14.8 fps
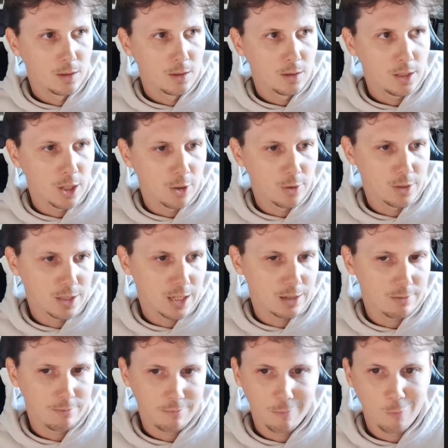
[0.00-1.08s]
it's
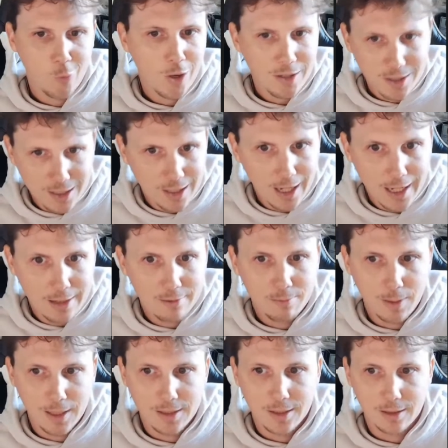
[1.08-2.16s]
like one slate
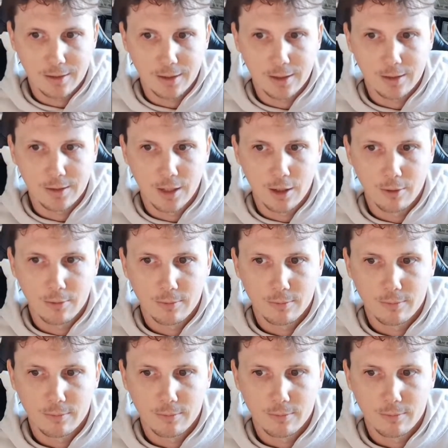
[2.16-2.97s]
basically. So